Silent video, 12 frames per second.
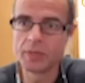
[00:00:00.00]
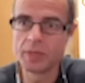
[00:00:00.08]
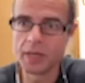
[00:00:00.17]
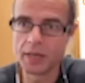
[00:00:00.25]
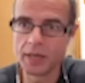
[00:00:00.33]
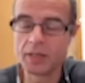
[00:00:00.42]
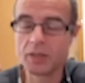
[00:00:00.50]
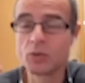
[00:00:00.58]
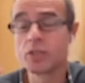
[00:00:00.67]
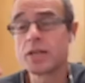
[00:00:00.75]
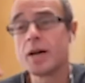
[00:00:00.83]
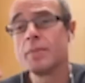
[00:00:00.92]
Yeah. And of
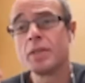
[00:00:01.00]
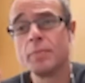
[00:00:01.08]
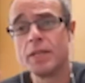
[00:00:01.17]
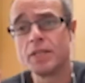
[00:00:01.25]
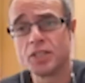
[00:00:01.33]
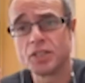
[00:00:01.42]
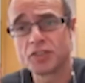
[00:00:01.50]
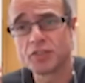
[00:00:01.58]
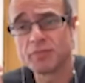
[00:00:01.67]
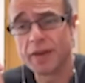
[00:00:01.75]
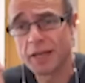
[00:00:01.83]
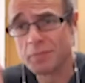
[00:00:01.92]
course, I'm in the business
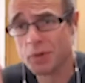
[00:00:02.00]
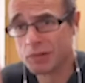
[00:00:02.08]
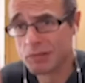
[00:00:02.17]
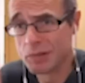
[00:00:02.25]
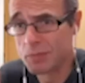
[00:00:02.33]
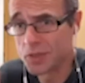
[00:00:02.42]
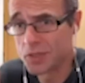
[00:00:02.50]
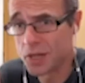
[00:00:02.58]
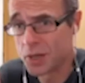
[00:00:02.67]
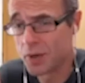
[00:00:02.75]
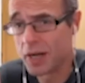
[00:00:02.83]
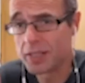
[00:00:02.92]
of making ballrooms,
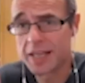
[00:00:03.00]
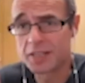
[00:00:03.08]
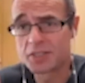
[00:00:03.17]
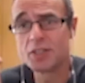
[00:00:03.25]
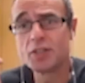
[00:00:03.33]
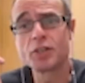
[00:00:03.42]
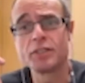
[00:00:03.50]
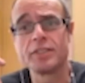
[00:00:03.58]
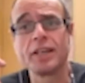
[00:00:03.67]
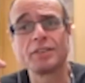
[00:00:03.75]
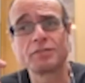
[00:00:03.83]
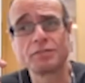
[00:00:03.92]
so I tend to look yeah. at
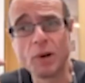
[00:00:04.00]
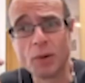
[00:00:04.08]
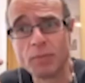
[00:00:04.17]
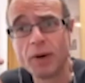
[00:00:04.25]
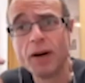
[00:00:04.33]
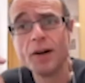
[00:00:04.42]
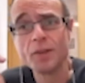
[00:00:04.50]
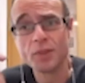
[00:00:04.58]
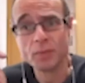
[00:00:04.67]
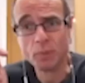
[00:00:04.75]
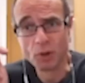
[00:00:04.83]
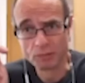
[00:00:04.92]
it from
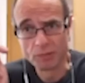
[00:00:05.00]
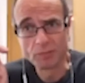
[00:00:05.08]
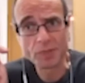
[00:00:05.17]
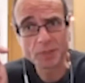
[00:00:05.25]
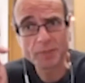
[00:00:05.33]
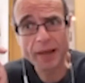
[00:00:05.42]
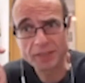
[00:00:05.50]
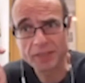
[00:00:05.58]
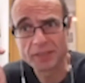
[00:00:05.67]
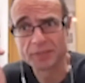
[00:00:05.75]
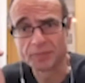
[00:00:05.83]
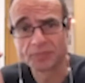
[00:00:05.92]
the ballroom
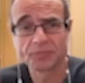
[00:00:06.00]
perspective